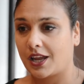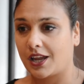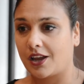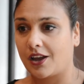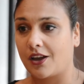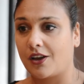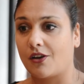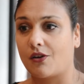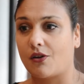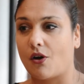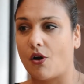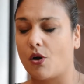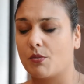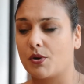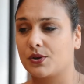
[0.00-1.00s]
uh,
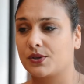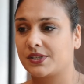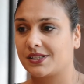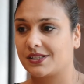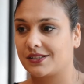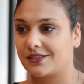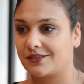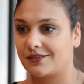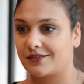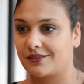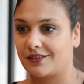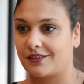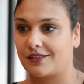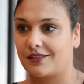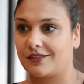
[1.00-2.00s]
almost
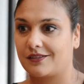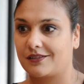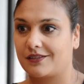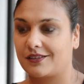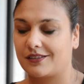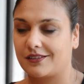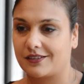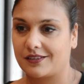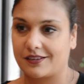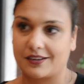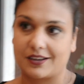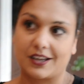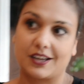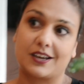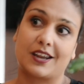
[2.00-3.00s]

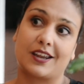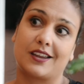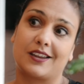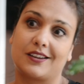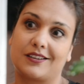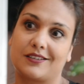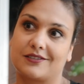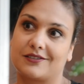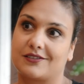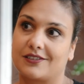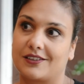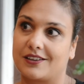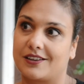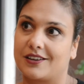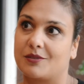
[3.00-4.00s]
in a,
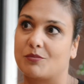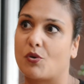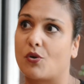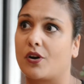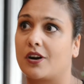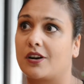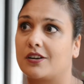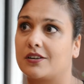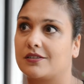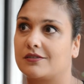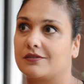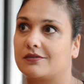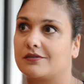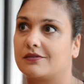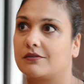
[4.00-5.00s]
in a more
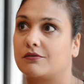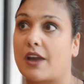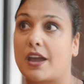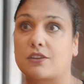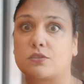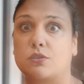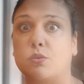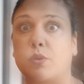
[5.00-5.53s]
radical